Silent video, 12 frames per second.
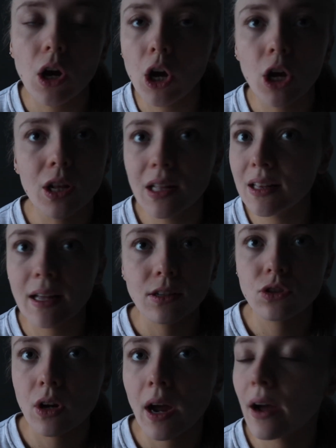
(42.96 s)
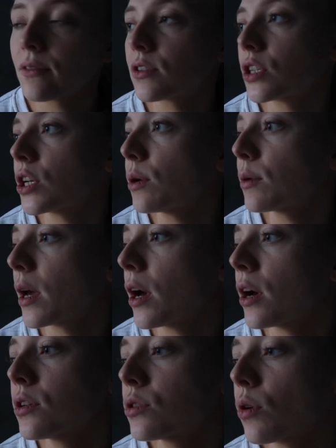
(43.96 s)
early, like straight after New
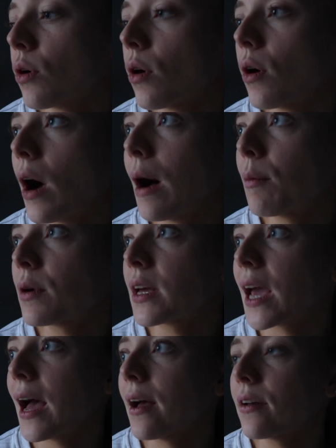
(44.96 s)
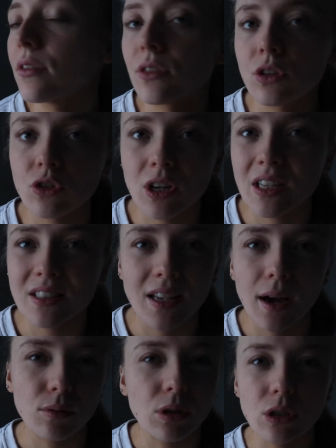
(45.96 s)
Year, so I want to get the trees
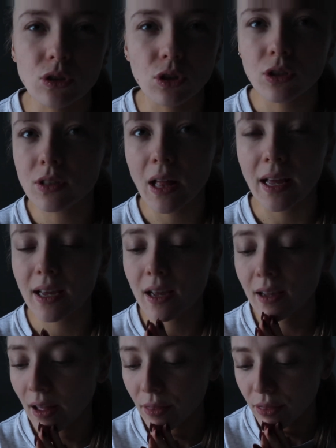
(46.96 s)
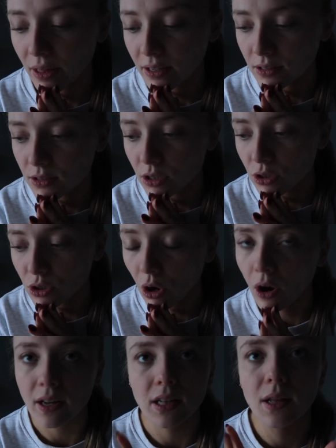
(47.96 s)
down and just like get things
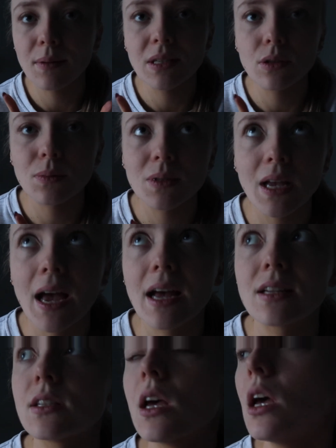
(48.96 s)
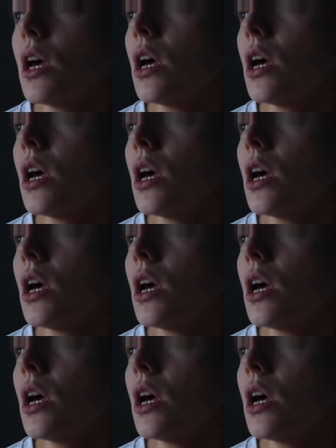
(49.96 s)
sorted. Louis upstairs